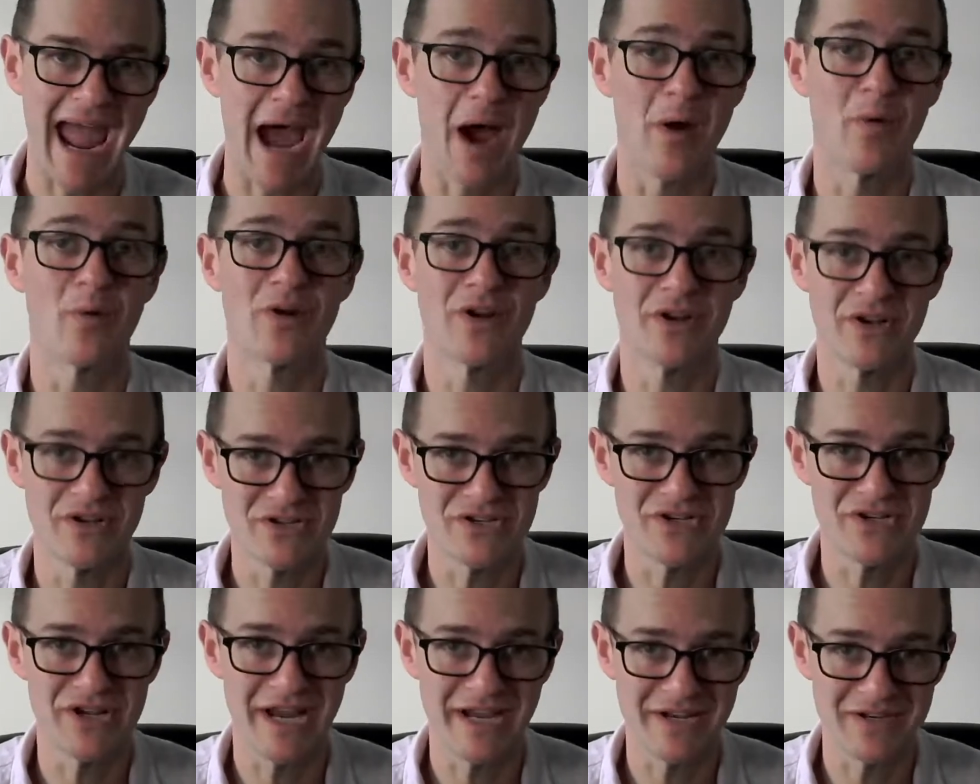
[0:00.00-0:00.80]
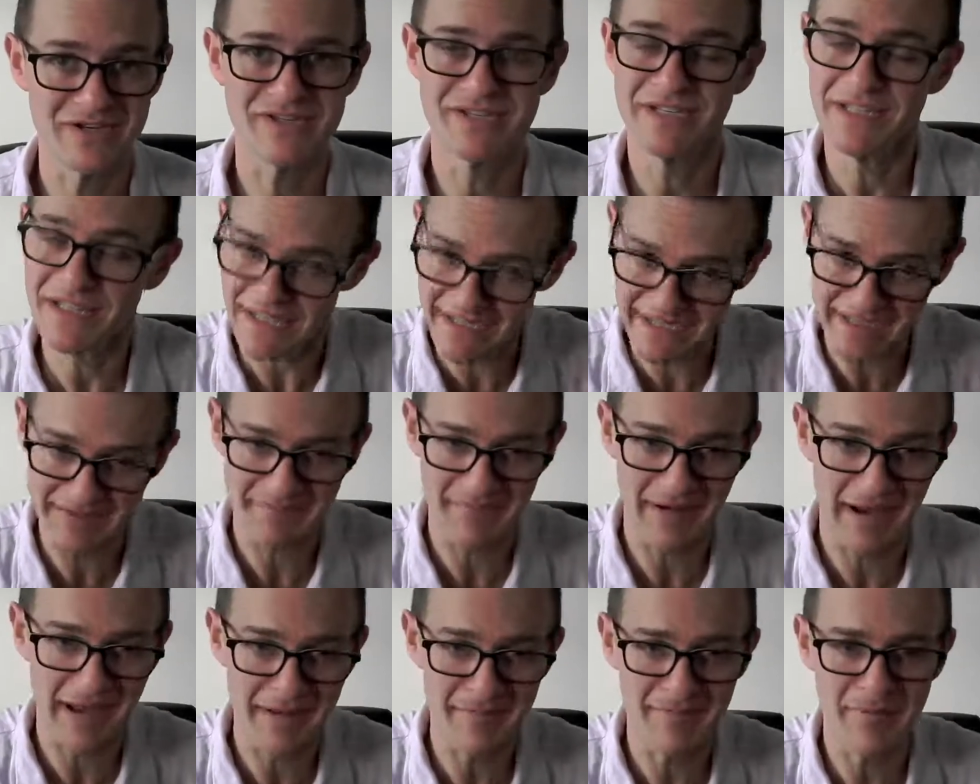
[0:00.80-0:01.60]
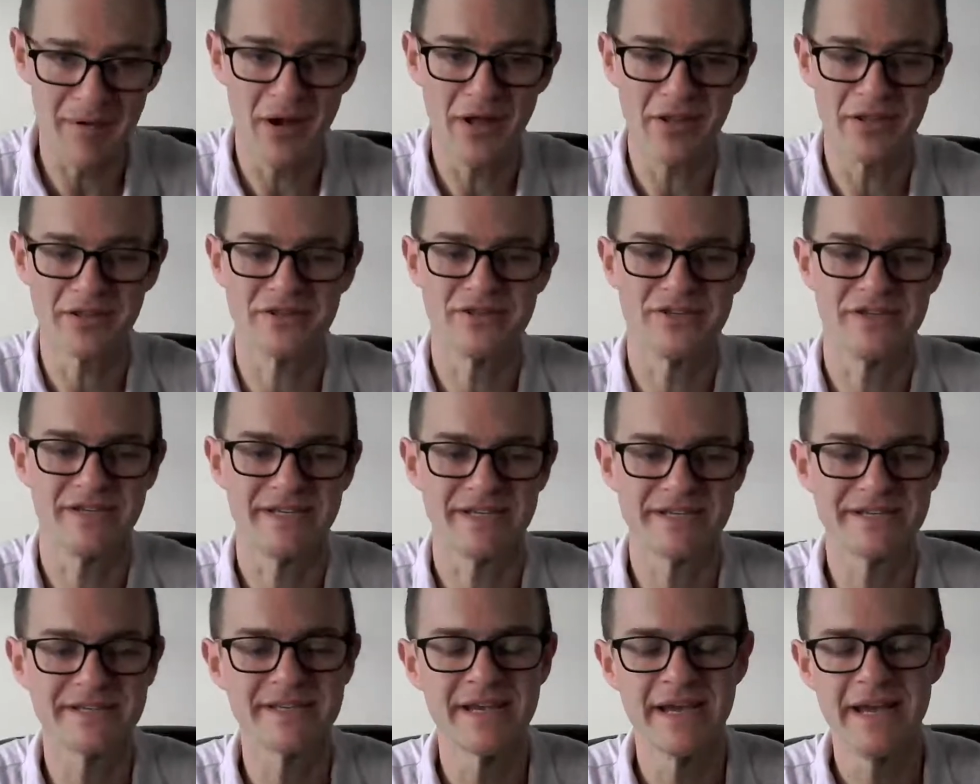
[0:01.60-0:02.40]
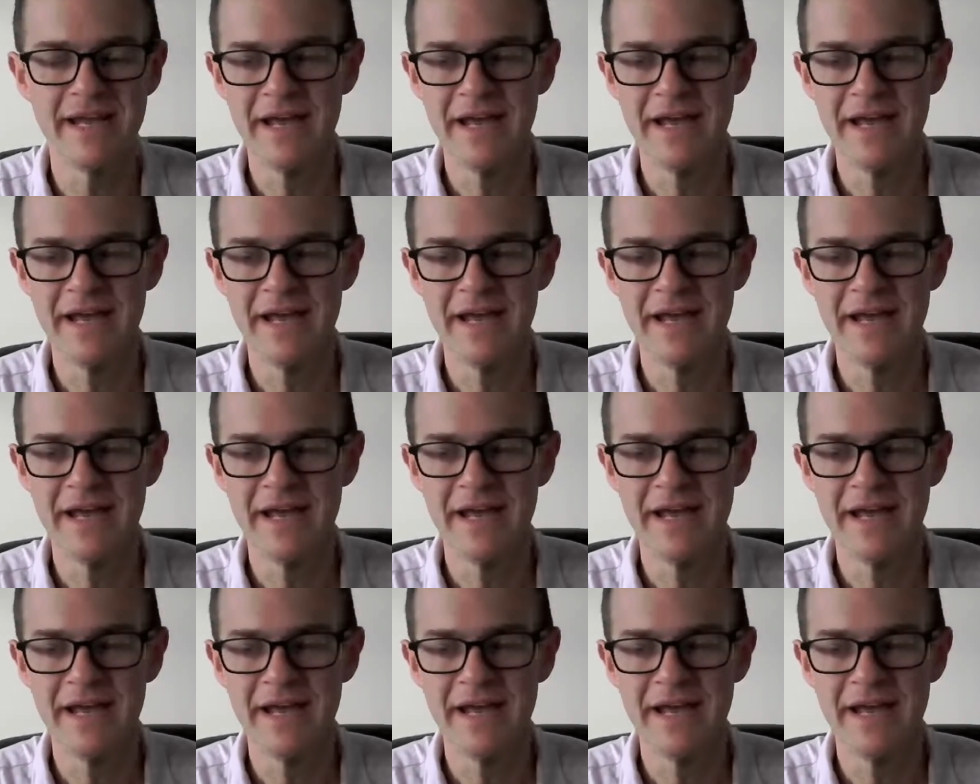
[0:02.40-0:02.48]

hour and change delayed. My apologies.